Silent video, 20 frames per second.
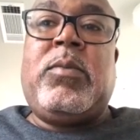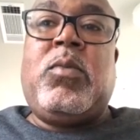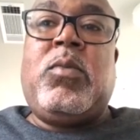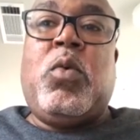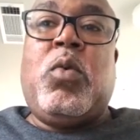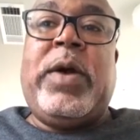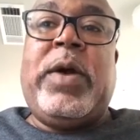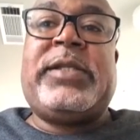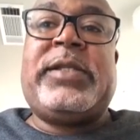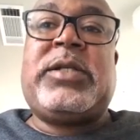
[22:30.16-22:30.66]

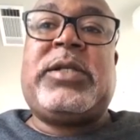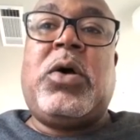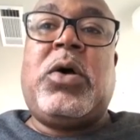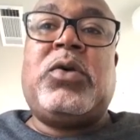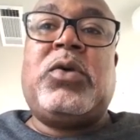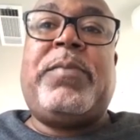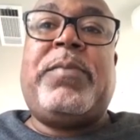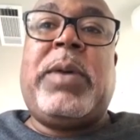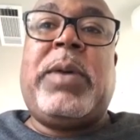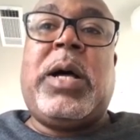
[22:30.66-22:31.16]
West
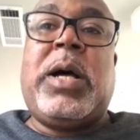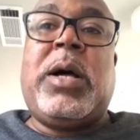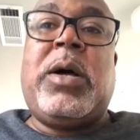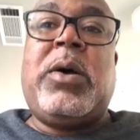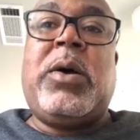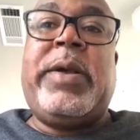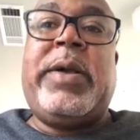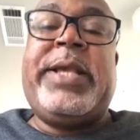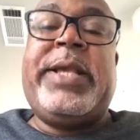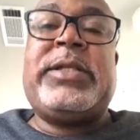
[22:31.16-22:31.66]
Coast
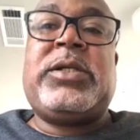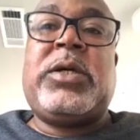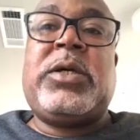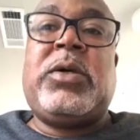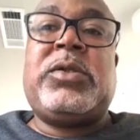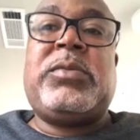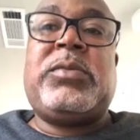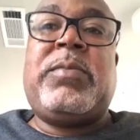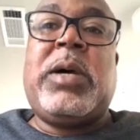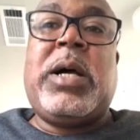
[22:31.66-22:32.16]
ball, East
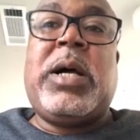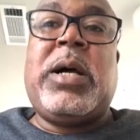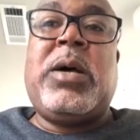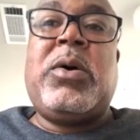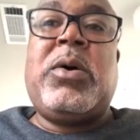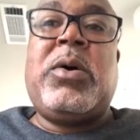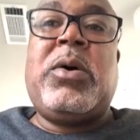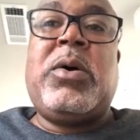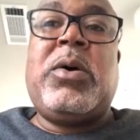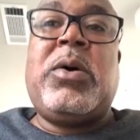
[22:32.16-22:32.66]
Coast
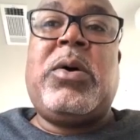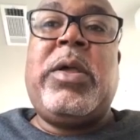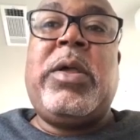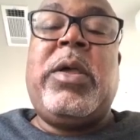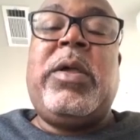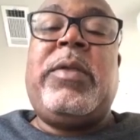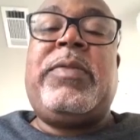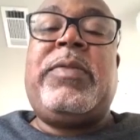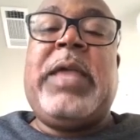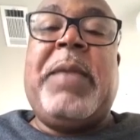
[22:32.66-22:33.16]
ball,
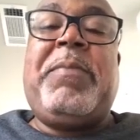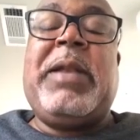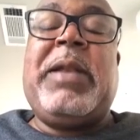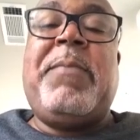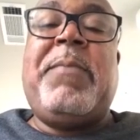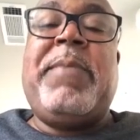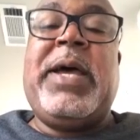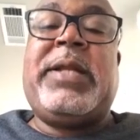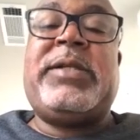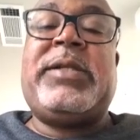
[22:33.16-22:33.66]
they play
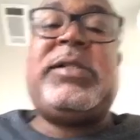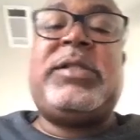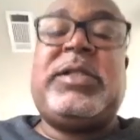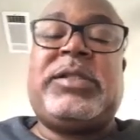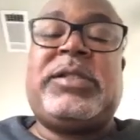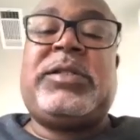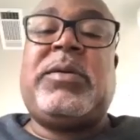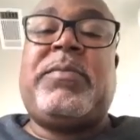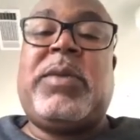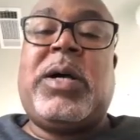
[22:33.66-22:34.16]
better
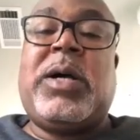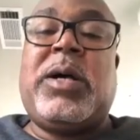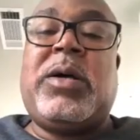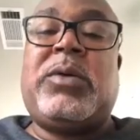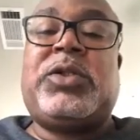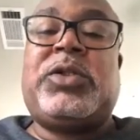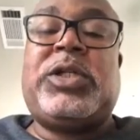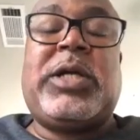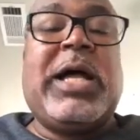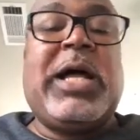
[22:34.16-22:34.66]
system ball.
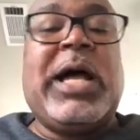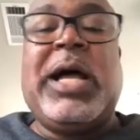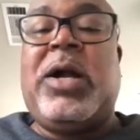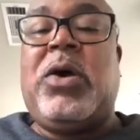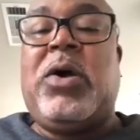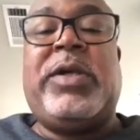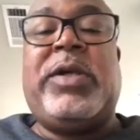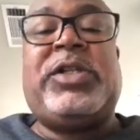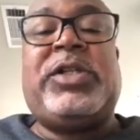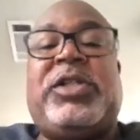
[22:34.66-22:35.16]

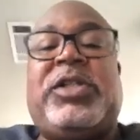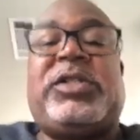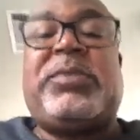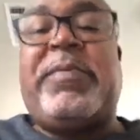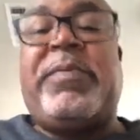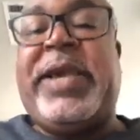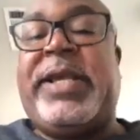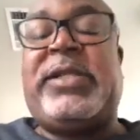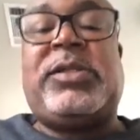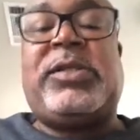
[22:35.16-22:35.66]
Chicago is just
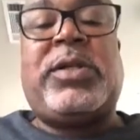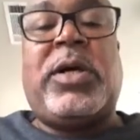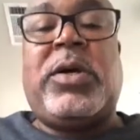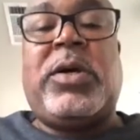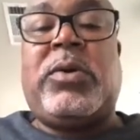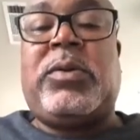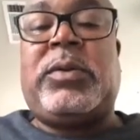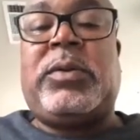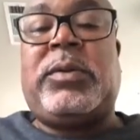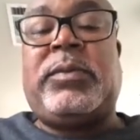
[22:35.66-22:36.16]
based on